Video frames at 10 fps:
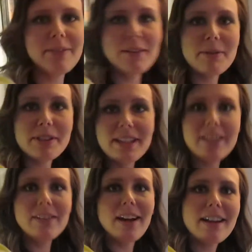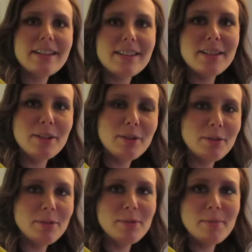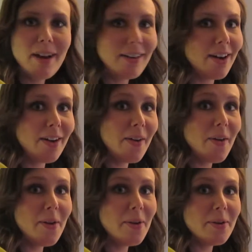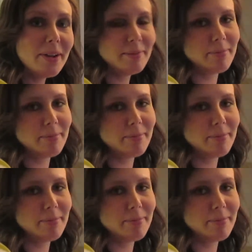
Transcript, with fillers: we will see you guys tomorrow. Good